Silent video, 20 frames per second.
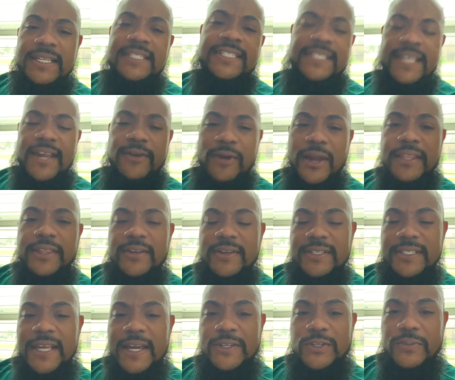set right there
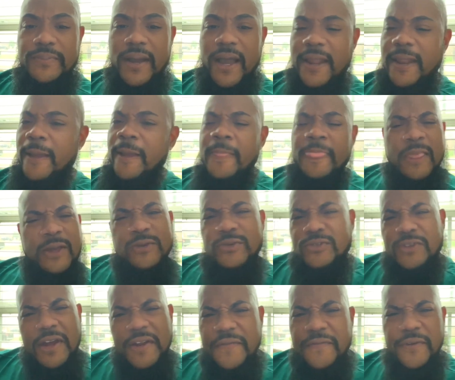inside your body, and you're
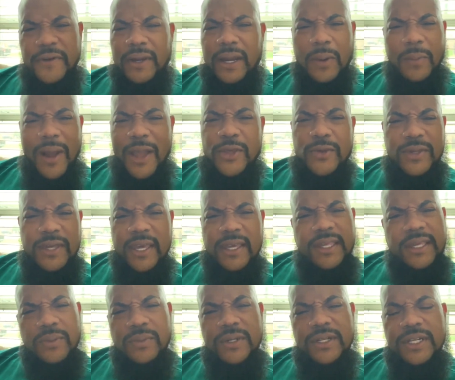trying to figure out why you can't
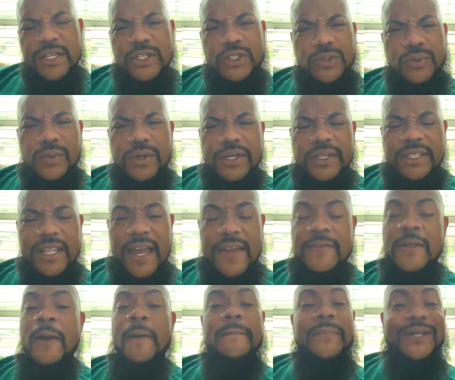get what it is you want in life,